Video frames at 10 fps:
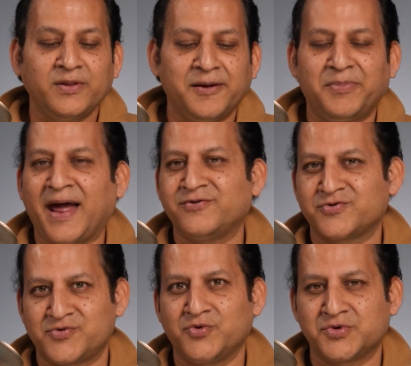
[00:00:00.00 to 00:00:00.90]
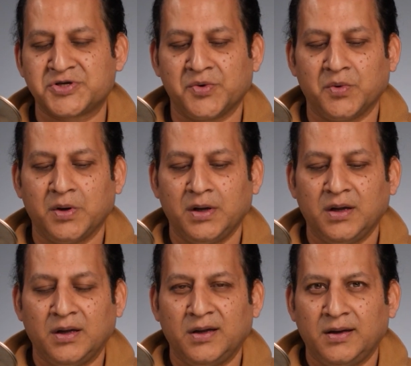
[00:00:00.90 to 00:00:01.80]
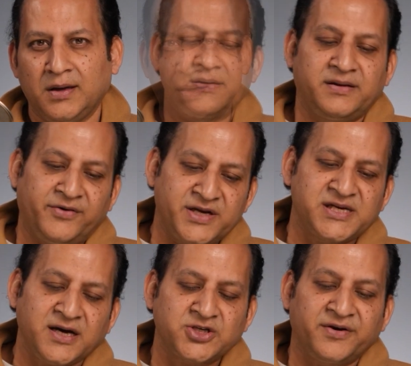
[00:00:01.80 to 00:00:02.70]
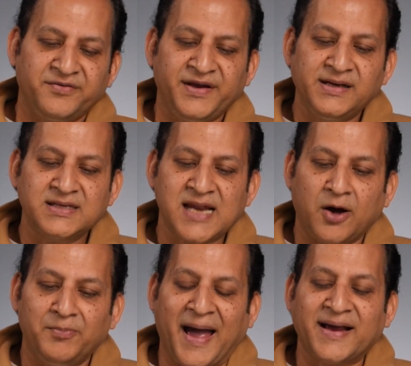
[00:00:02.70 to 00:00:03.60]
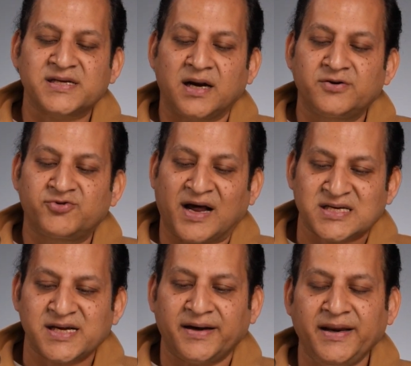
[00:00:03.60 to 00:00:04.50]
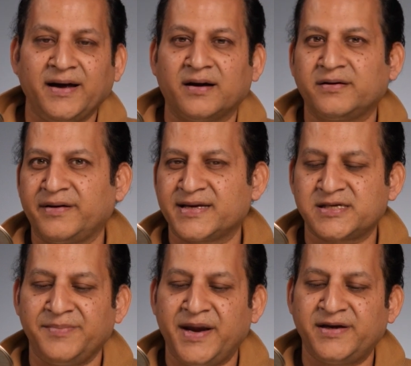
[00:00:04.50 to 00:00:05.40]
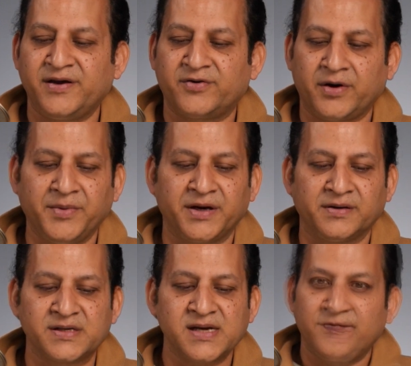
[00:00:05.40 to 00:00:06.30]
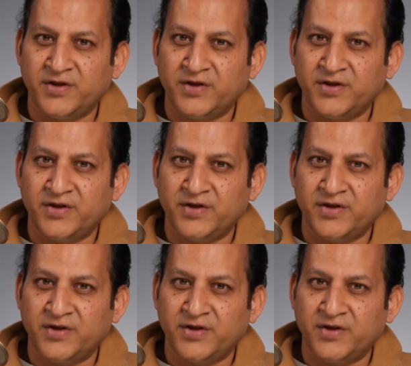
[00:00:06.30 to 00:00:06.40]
they plan to do so. The research reveals how banks are drastically underestimating criminals,